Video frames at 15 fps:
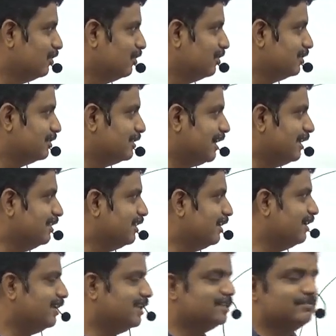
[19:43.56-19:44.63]
Sine
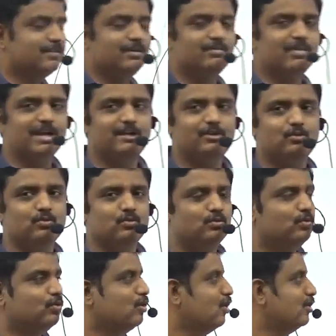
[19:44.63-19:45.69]
30 is 1 by 2.
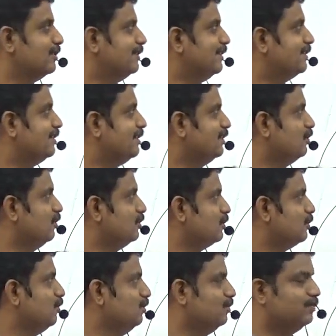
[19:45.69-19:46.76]
Cos 60 is
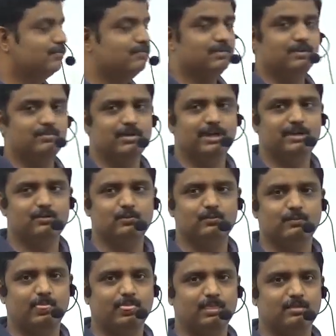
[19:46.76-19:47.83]
also 1 by 2.
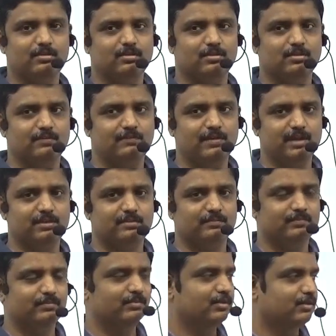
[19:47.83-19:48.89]
Fine.
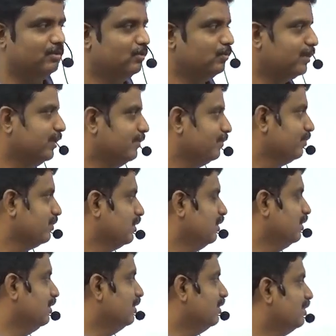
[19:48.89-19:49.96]
Okay.
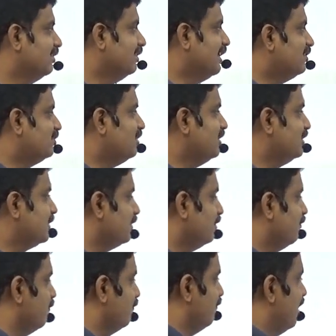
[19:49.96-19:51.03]
Next is
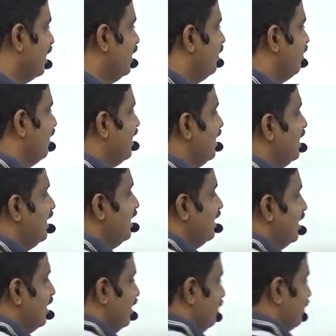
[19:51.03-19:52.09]
120
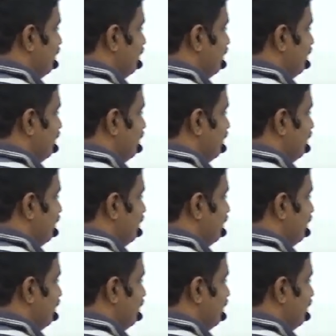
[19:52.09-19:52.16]
degree.